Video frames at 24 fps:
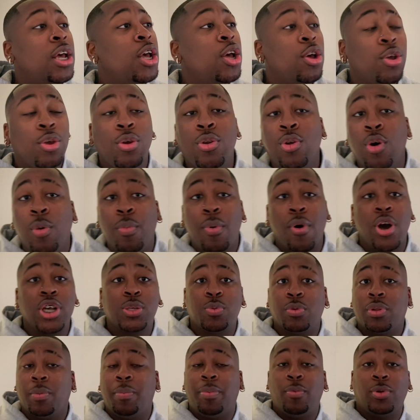You know, boys
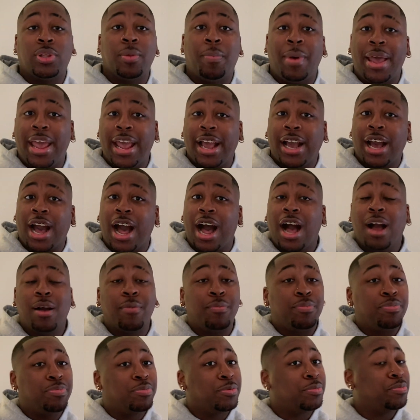with the bad
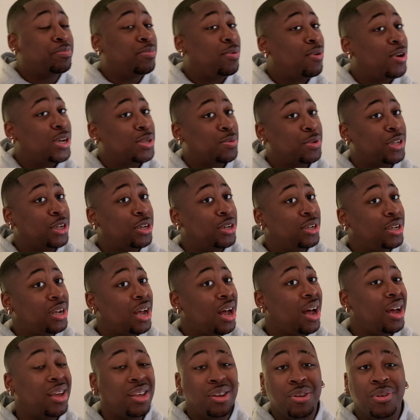cock. Boys with the good
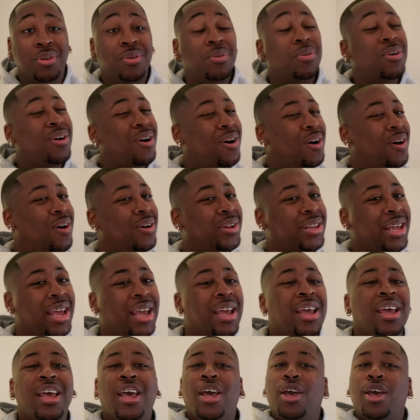cock, you know, all that.